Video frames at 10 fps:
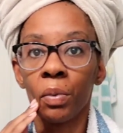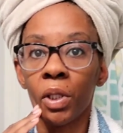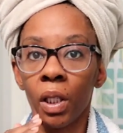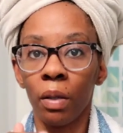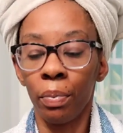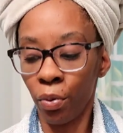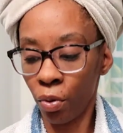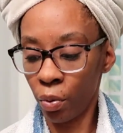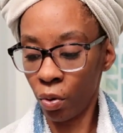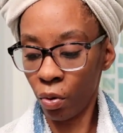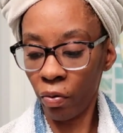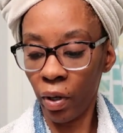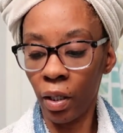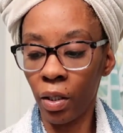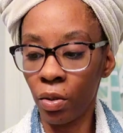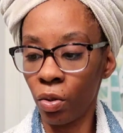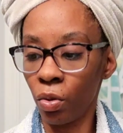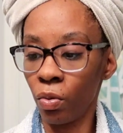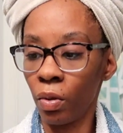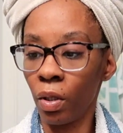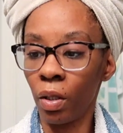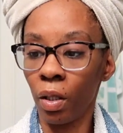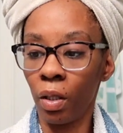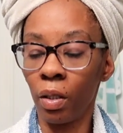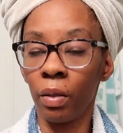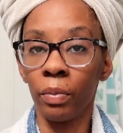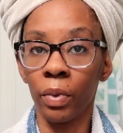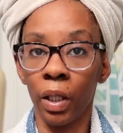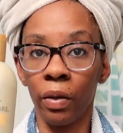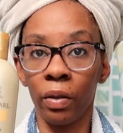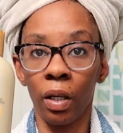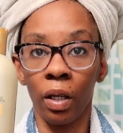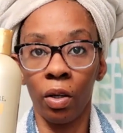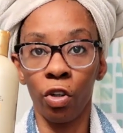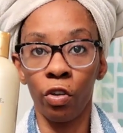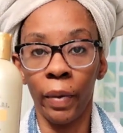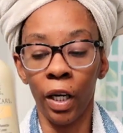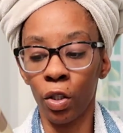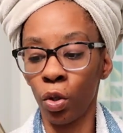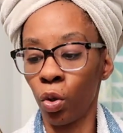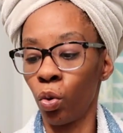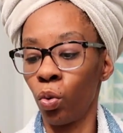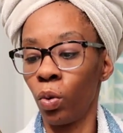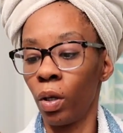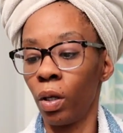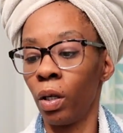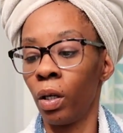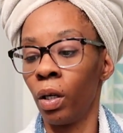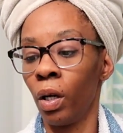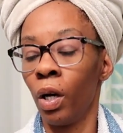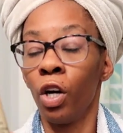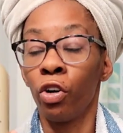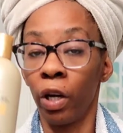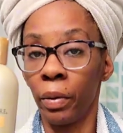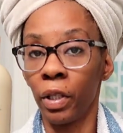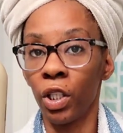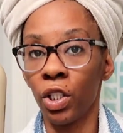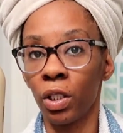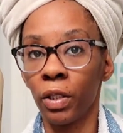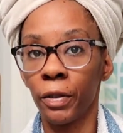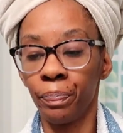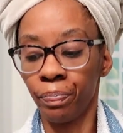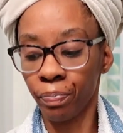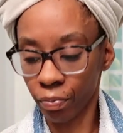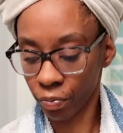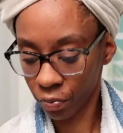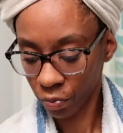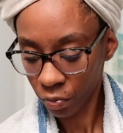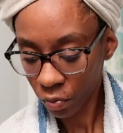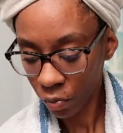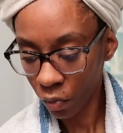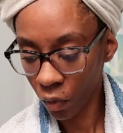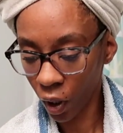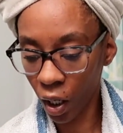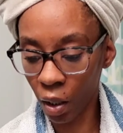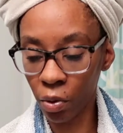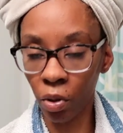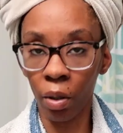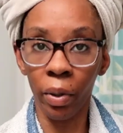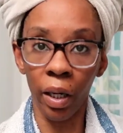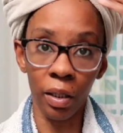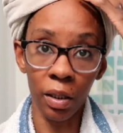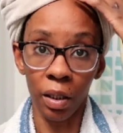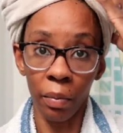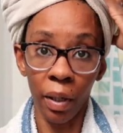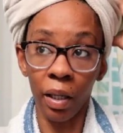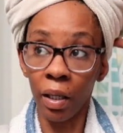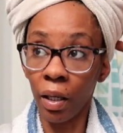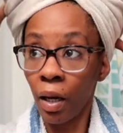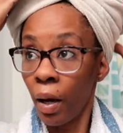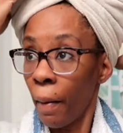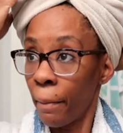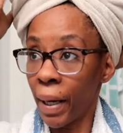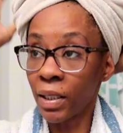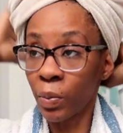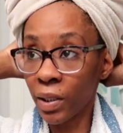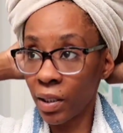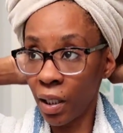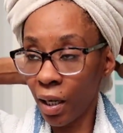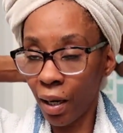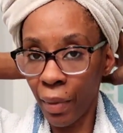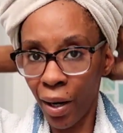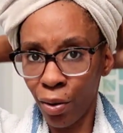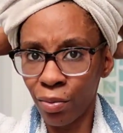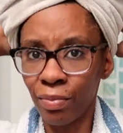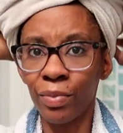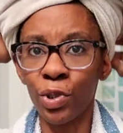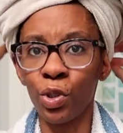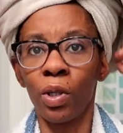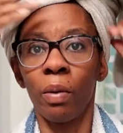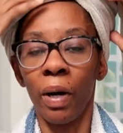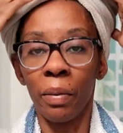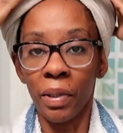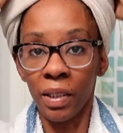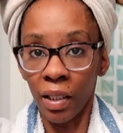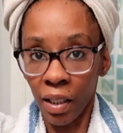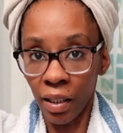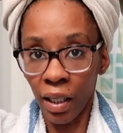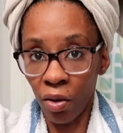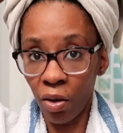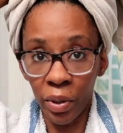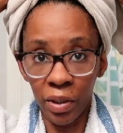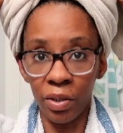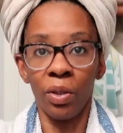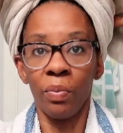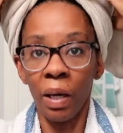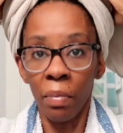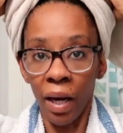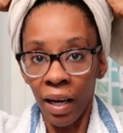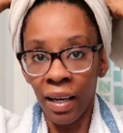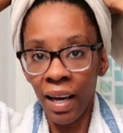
with shampoo, We are going right into the um, KeraCare Humecto Cream Conditioner. And I'm going to start applying this in my hair. My twists did come out. I'm sure y'all probably seen. They always do. Maybe I,